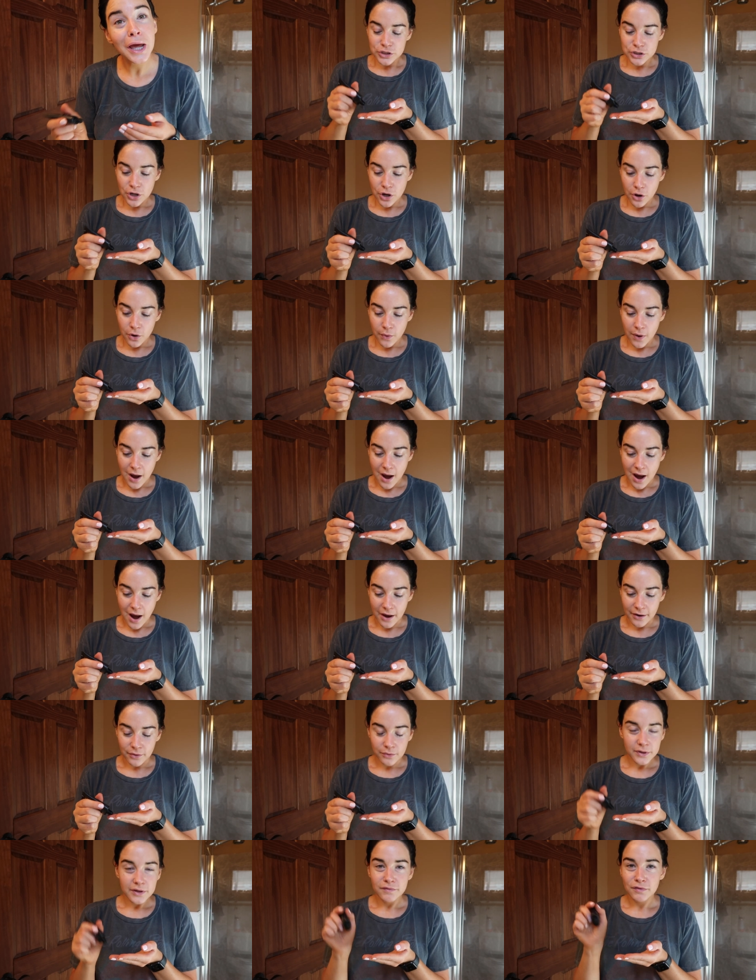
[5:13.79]
So
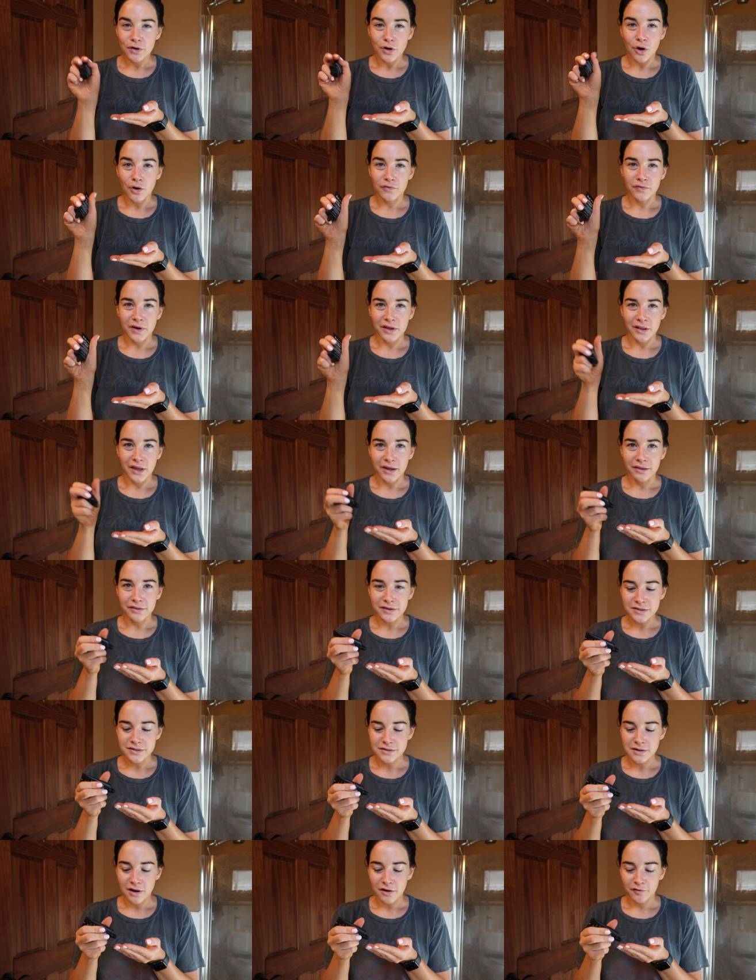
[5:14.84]
I don't even know if I like
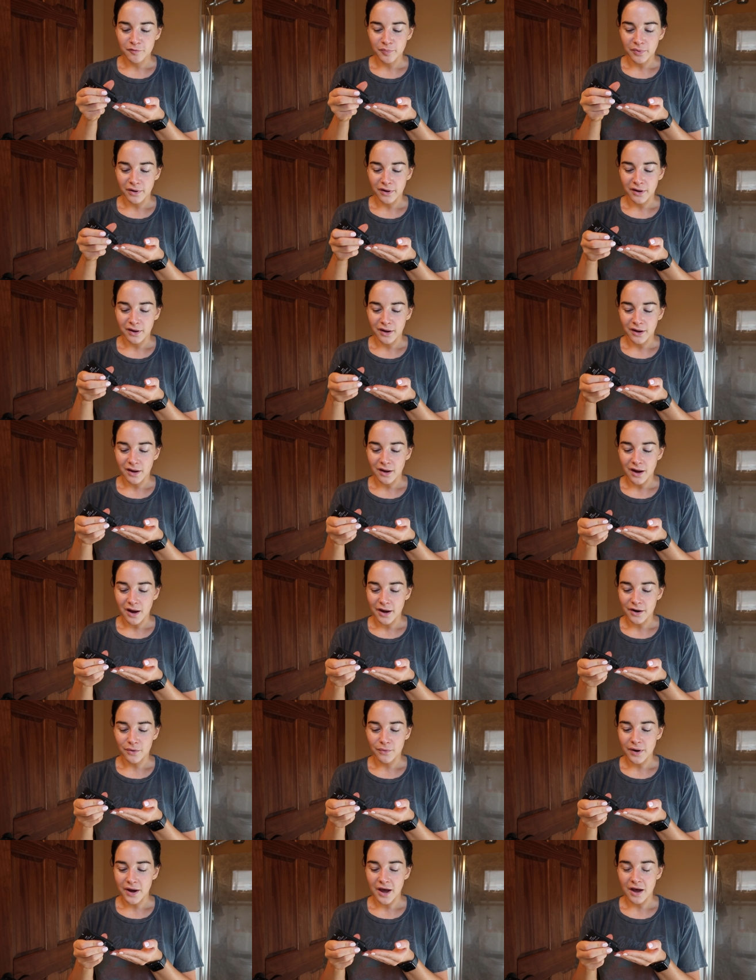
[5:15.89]
this stuff, but I
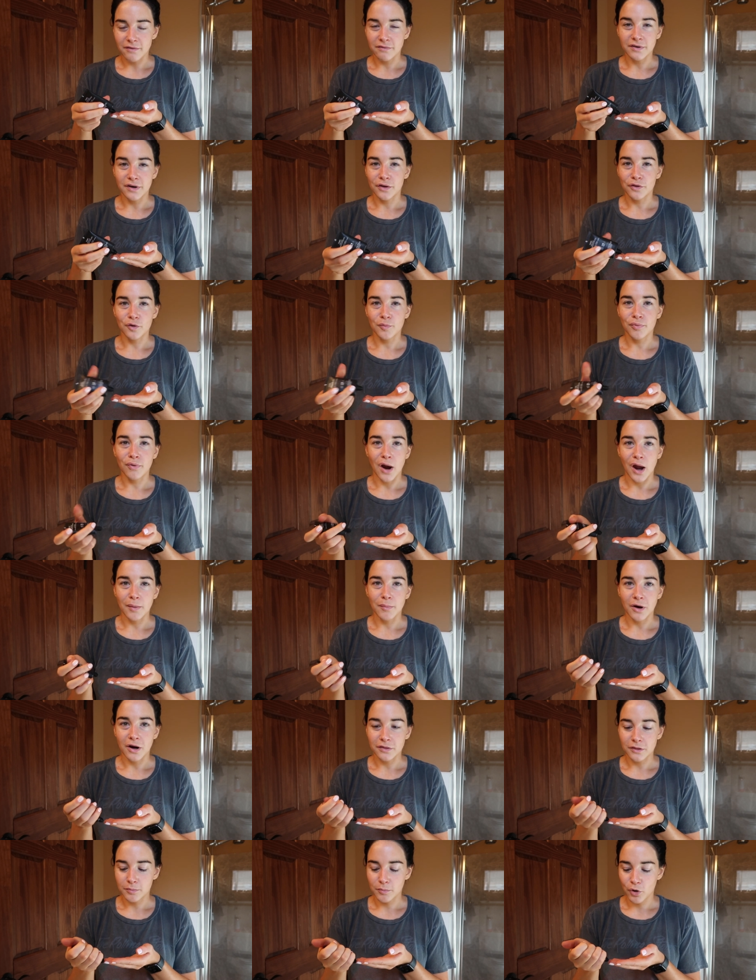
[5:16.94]
don't have any other primer
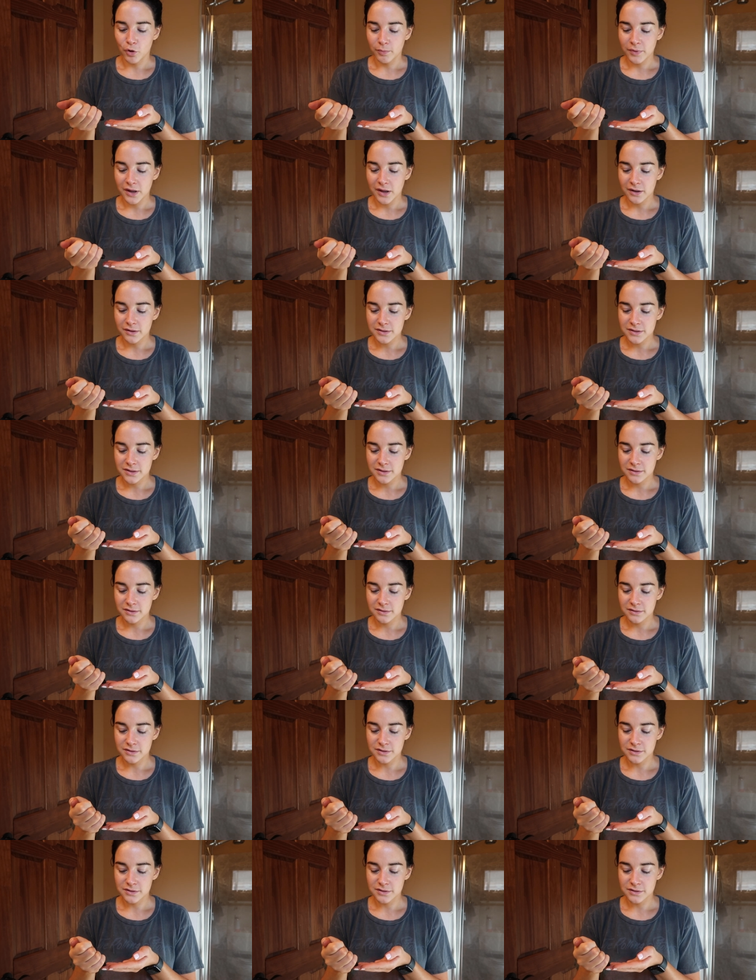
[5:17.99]
at the moment.